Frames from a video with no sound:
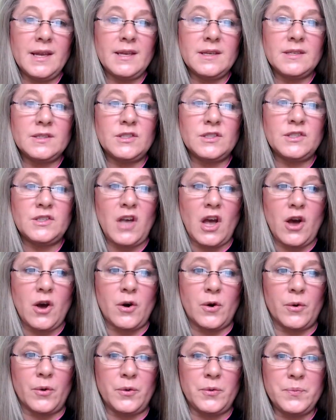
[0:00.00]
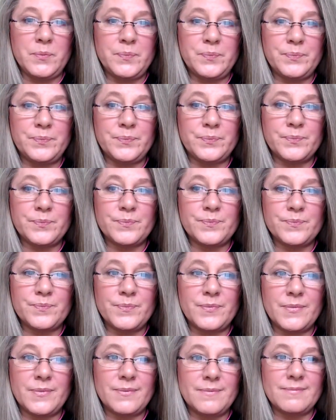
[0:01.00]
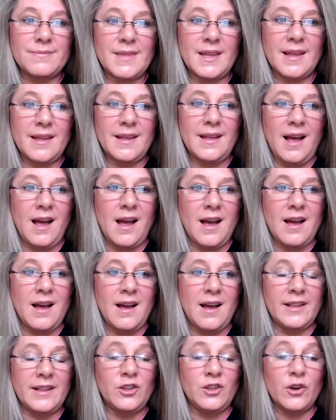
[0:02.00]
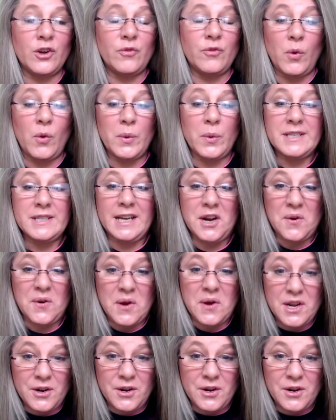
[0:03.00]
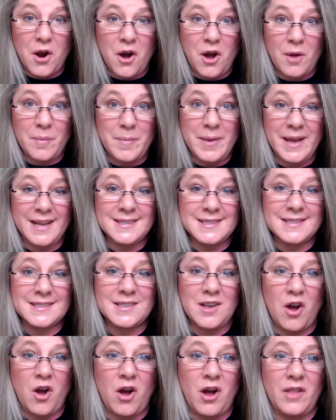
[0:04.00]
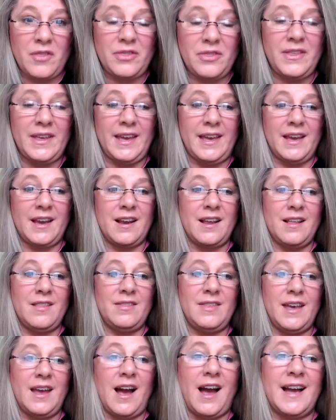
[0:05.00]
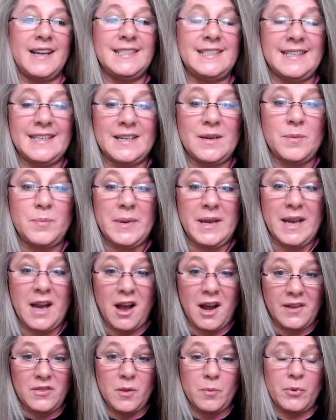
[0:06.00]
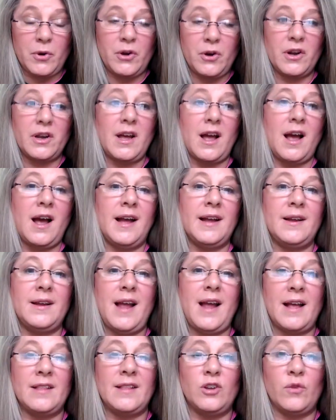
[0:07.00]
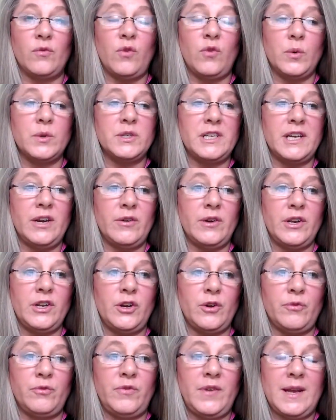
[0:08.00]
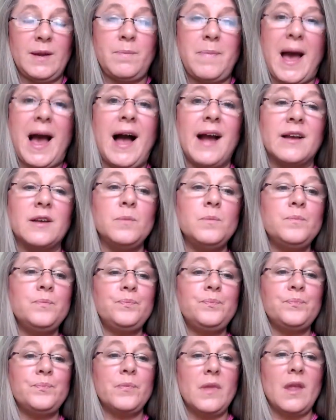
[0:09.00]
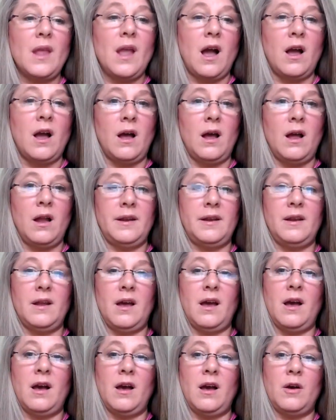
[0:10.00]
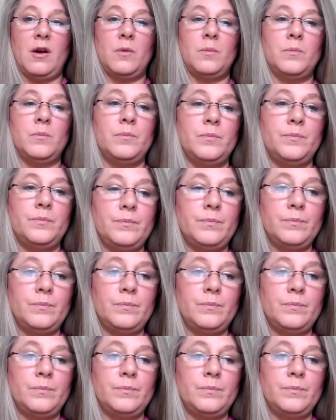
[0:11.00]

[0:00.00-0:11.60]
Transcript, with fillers: So, I look forward to hearing your comments on the the idea behind the book. I, I look forward to hearing your feedback on um,